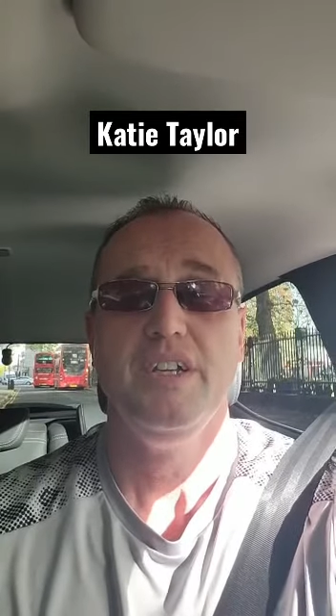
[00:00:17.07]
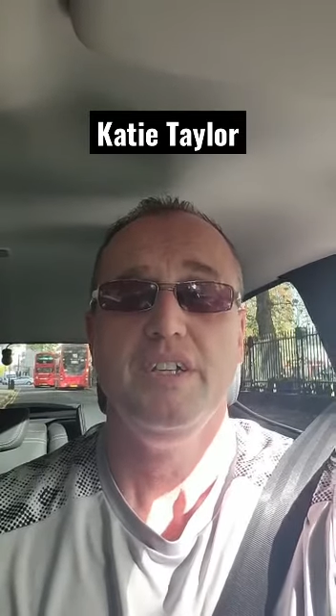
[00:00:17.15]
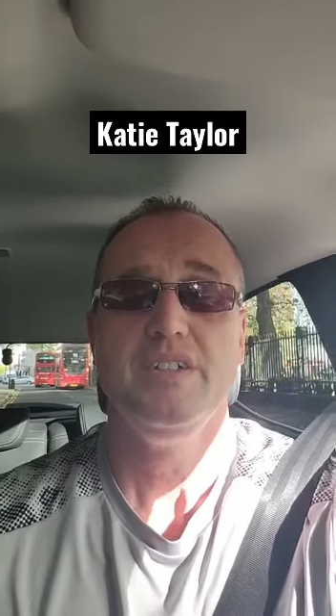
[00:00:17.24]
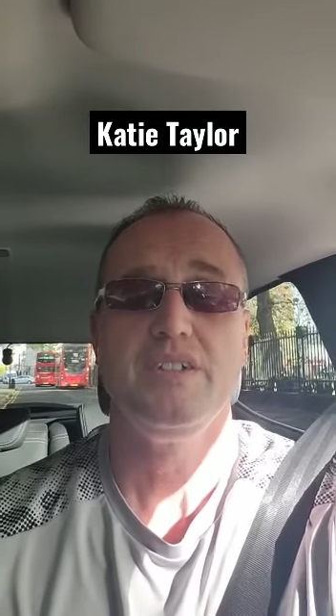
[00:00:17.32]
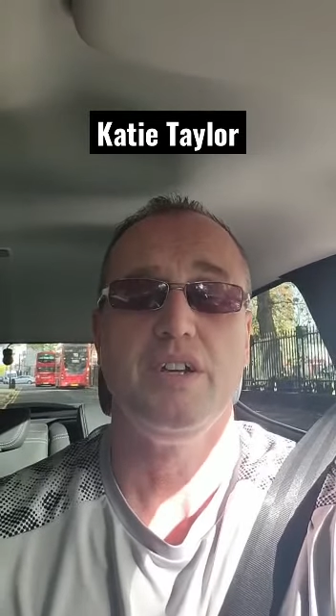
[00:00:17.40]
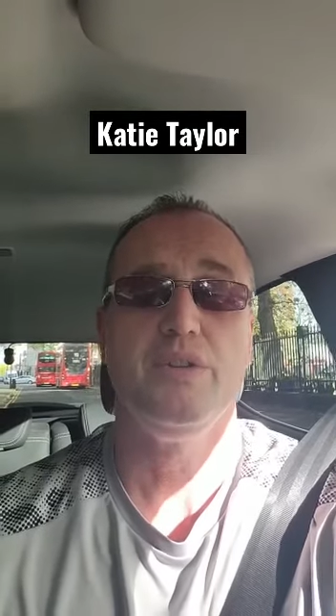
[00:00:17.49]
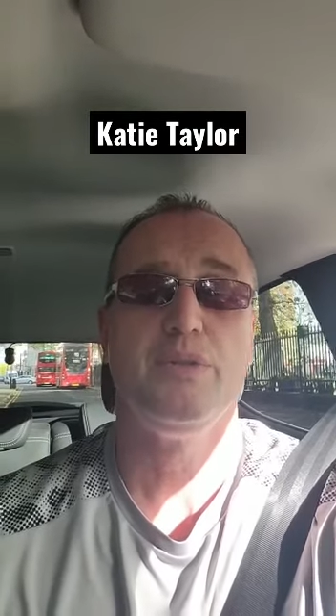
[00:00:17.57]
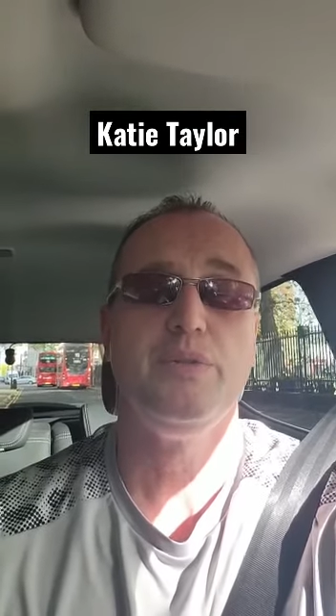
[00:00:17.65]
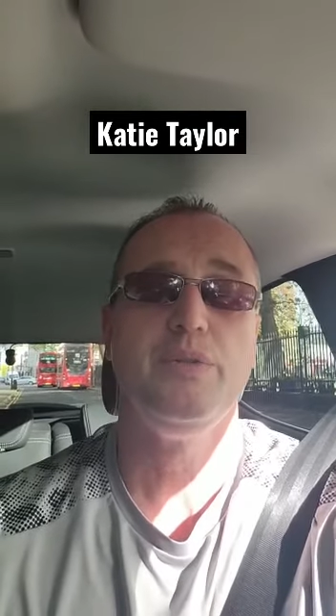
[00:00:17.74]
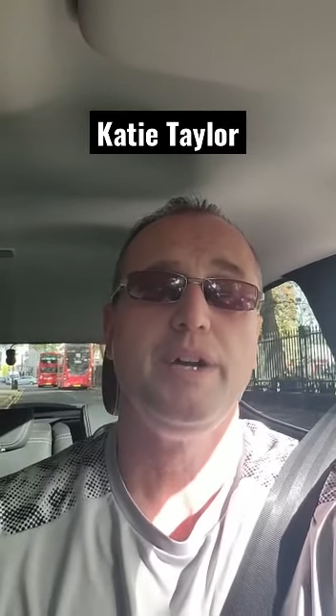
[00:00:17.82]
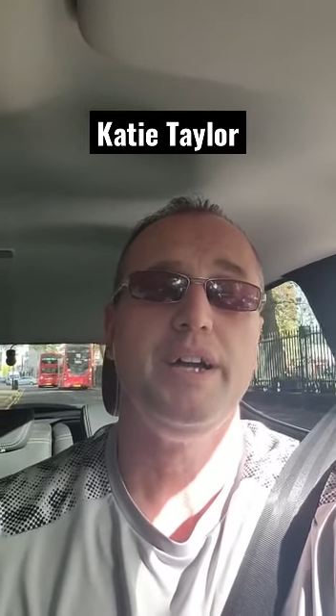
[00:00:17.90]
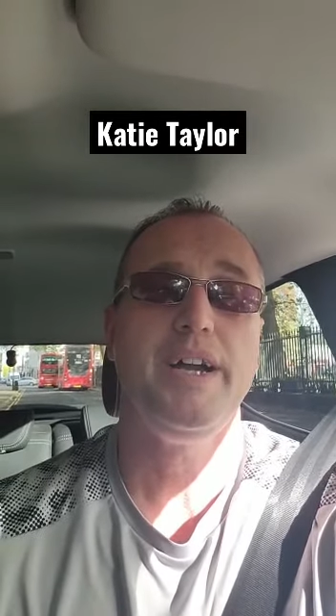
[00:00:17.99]

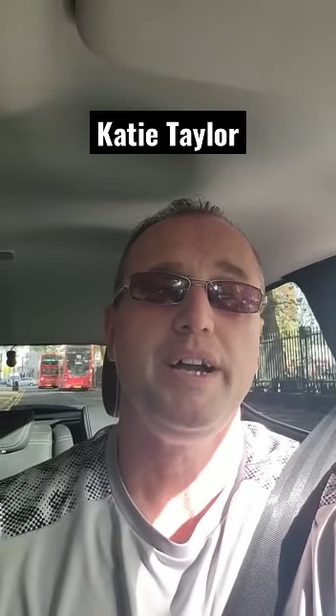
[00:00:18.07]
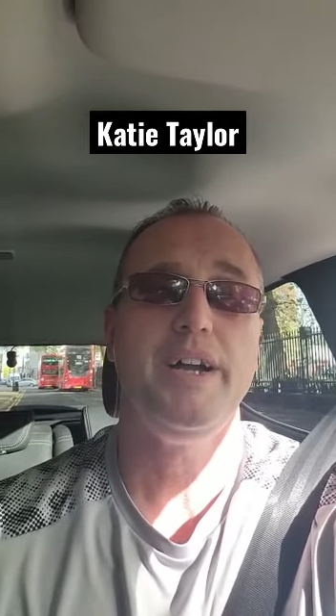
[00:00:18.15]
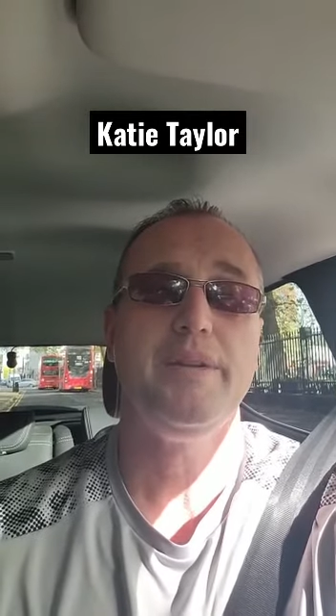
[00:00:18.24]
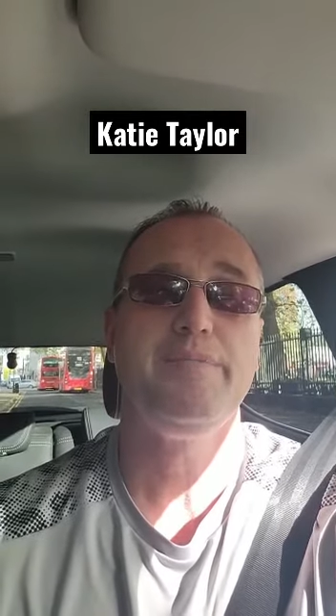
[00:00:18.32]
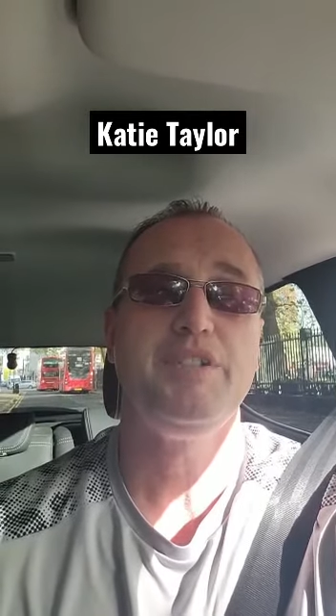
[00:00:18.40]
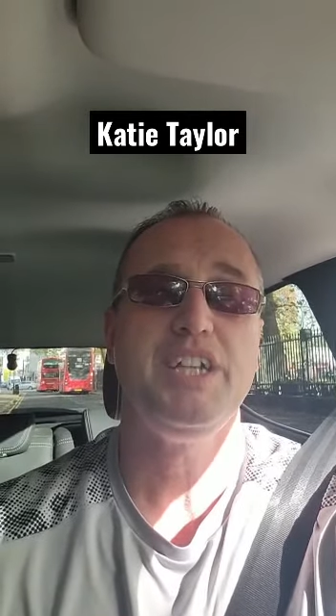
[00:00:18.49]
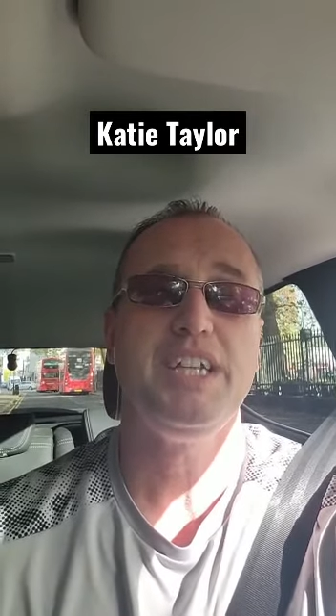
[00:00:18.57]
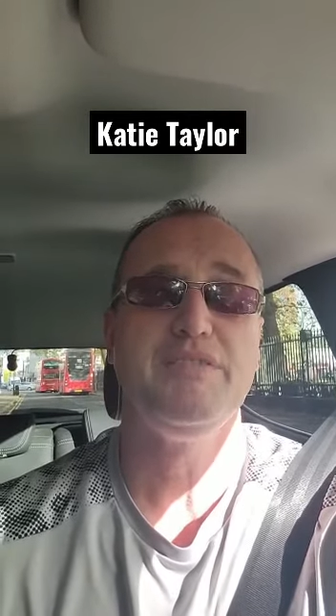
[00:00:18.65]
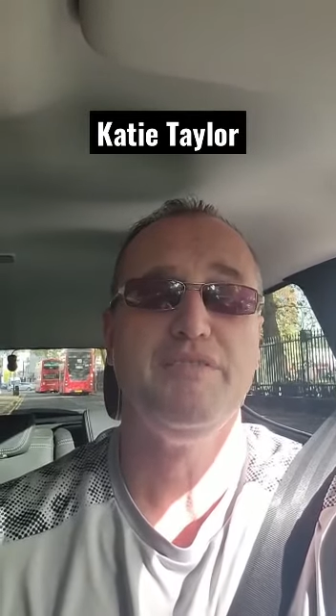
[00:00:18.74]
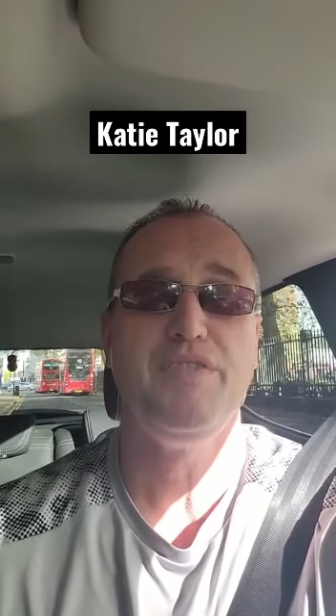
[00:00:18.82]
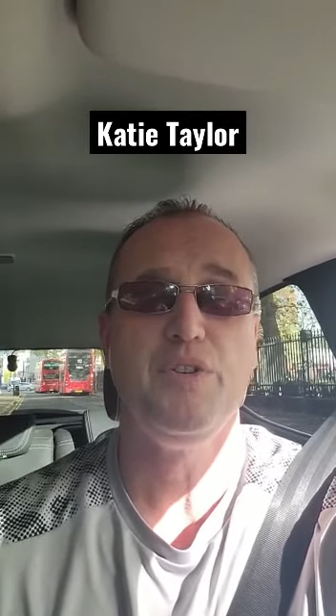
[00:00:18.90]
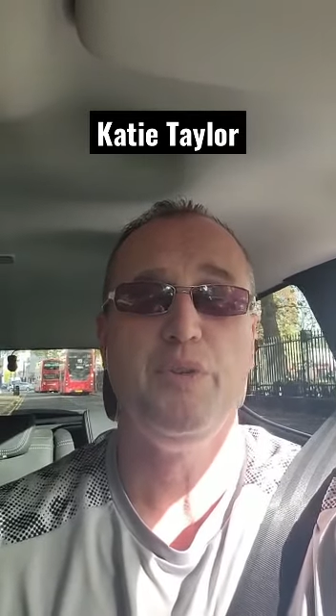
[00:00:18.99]
So she
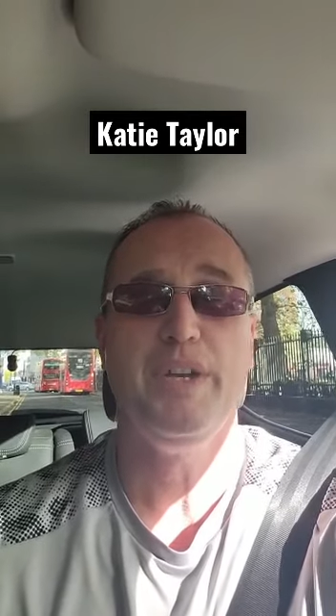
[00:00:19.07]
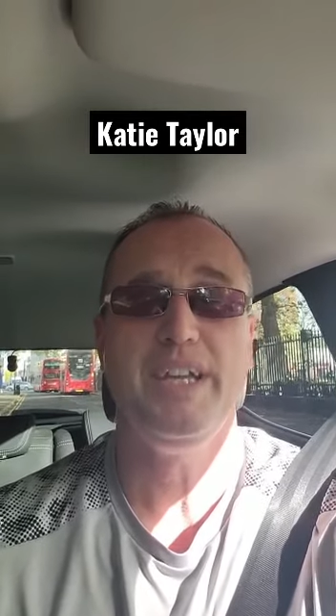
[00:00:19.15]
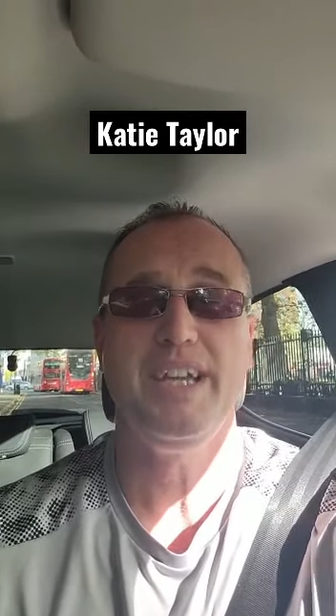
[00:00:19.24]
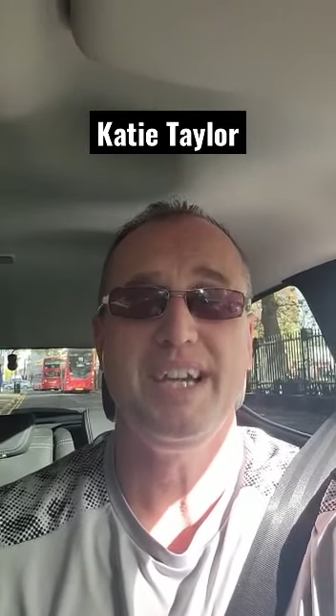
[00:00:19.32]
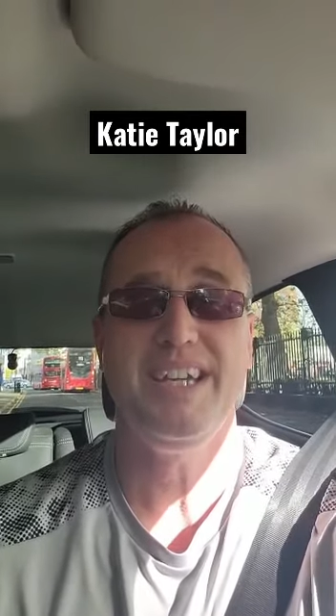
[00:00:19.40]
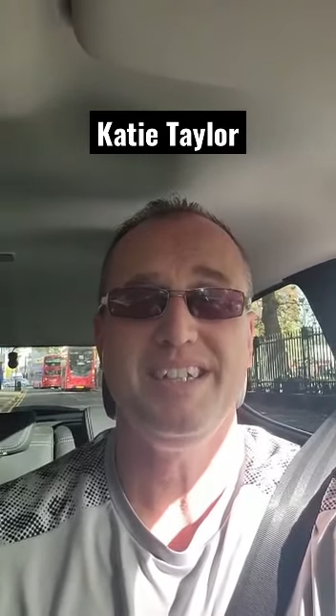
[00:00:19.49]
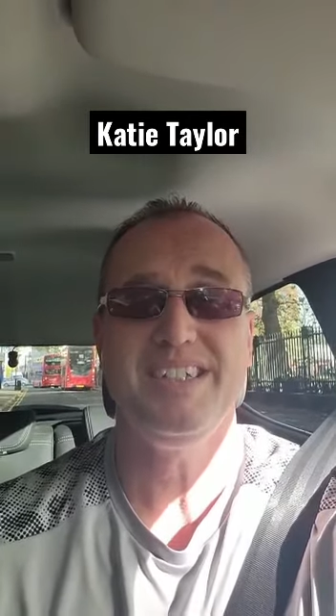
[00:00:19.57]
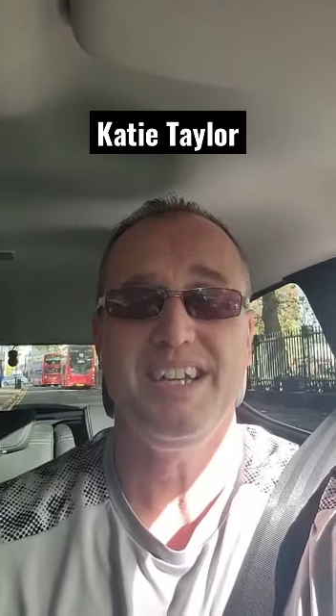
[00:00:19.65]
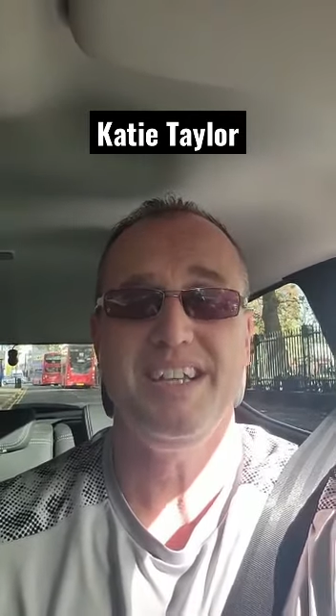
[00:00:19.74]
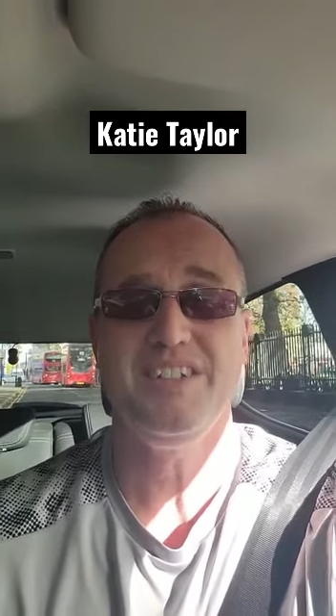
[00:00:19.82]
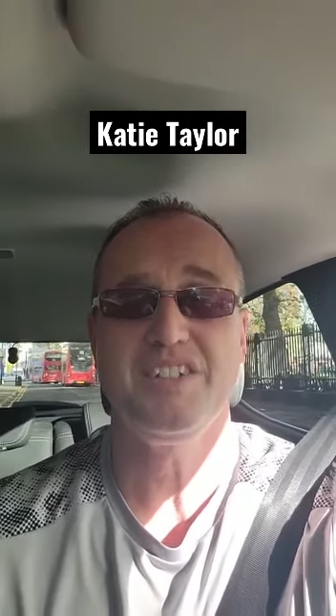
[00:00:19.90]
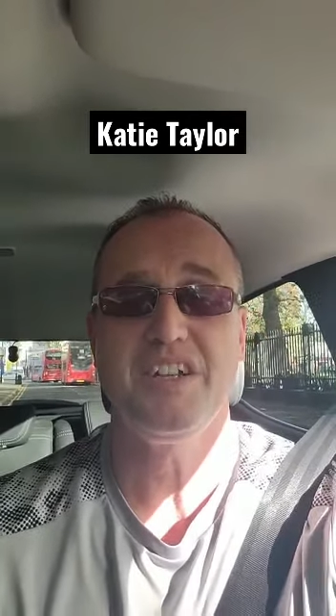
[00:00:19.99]
hasn't fought in Katie
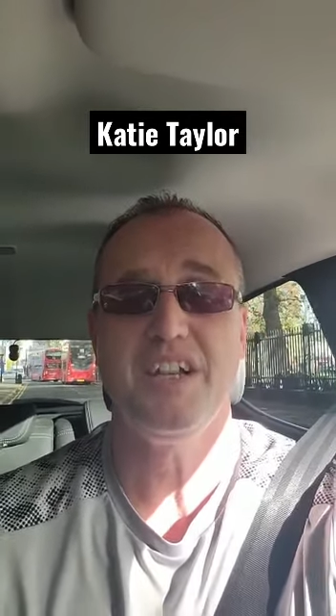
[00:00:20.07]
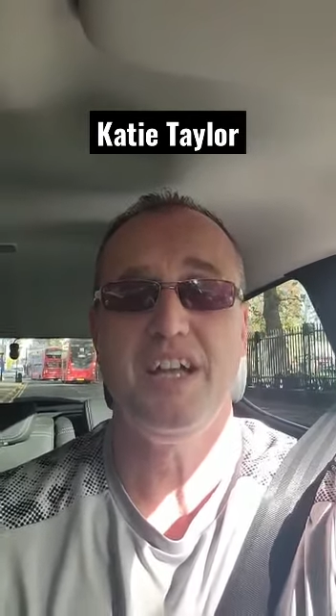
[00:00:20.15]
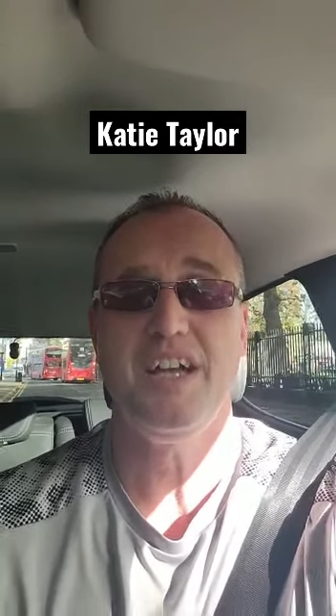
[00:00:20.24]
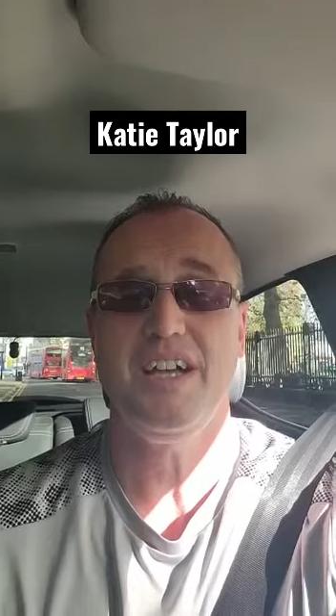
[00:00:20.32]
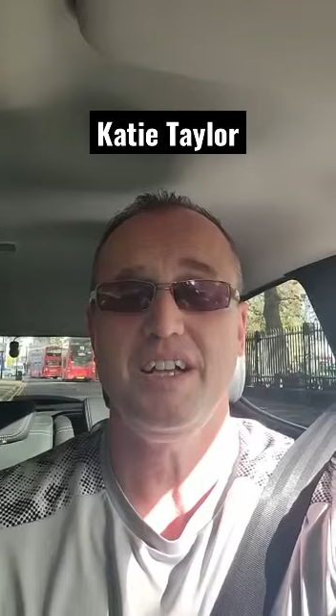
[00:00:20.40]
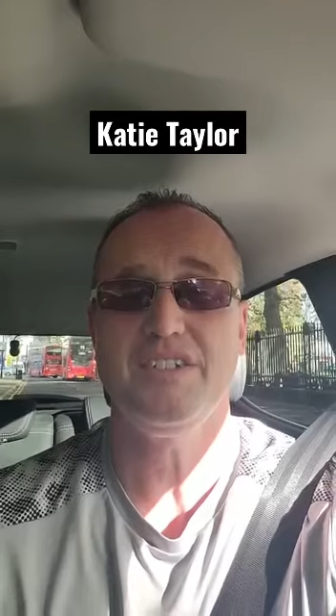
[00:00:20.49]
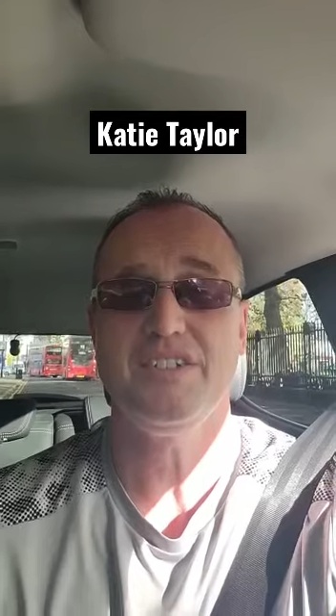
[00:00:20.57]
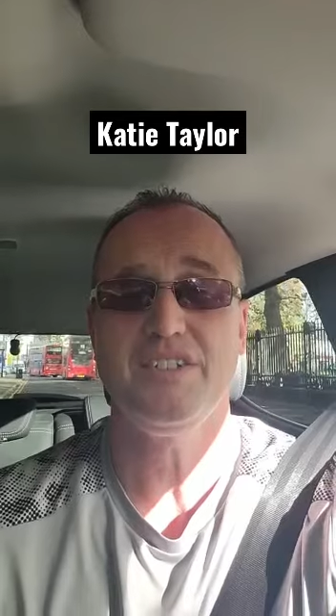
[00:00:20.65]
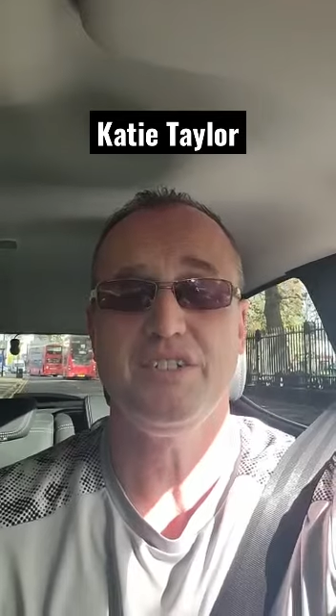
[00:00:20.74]
Taylor's class.